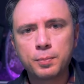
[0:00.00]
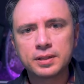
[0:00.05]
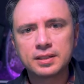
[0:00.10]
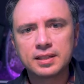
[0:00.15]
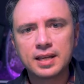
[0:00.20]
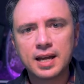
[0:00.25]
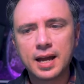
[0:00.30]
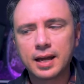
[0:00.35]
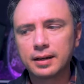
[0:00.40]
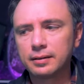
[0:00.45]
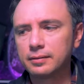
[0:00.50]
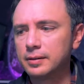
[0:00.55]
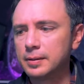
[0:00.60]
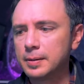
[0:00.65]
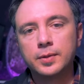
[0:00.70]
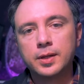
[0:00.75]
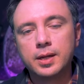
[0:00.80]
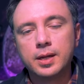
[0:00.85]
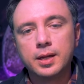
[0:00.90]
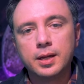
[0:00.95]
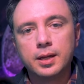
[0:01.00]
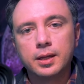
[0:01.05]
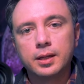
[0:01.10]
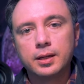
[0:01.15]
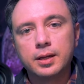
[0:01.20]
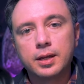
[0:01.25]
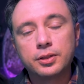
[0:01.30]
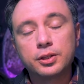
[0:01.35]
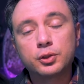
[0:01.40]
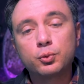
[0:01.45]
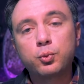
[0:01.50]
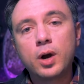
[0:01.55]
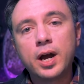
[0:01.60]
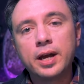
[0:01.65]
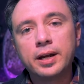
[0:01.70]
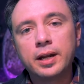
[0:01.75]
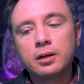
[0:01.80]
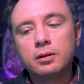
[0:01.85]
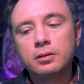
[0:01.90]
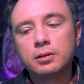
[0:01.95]
is that? Now this
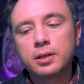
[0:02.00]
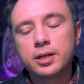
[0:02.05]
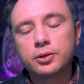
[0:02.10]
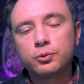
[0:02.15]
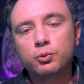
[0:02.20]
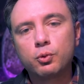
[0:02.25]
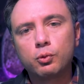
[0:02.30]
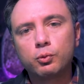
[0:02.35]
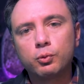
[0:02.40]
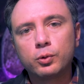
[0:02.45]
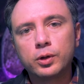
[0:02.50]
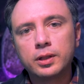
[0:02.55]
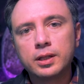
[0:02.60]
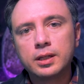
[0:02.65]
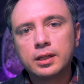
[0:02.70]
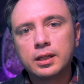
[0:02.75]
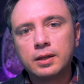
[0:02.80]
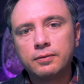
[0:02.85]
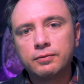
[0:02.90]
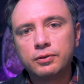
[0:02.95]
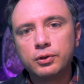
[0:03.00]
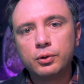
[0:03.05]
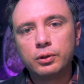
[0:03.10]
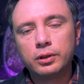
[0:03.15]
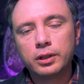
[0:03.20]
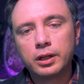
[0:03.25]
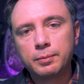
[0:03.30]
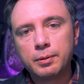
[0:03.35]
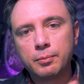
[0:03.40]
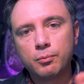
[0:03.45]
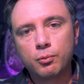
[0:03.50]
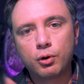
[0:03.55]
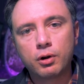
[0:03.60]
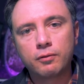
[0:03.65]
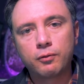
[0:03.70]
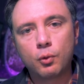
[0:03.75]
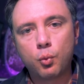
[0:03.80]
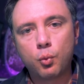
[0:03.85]
wide angle lens will really give you a little bit more of a